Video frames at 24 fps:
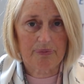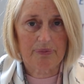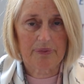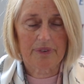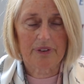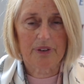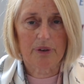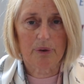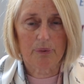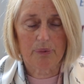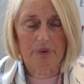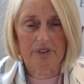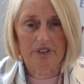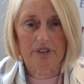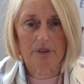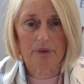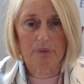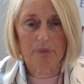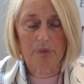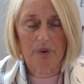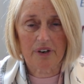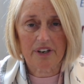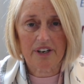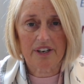when you're
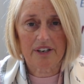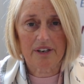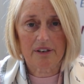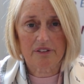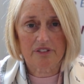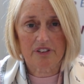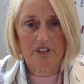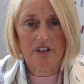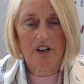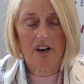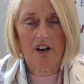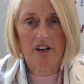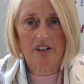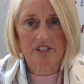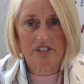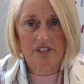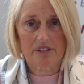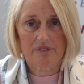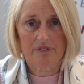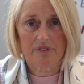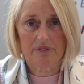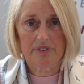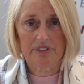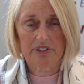working out the cost
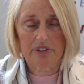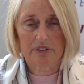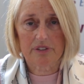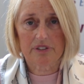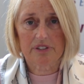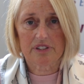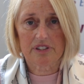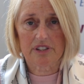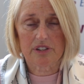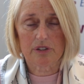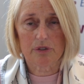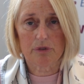of the redundancy,